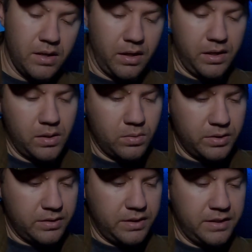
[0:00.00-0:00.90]

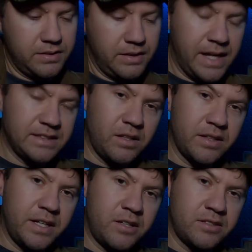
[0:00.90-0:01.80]
It has a
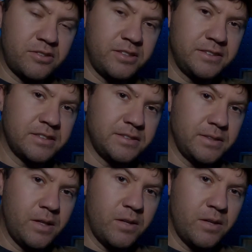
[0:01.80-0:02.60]
lot of characteristics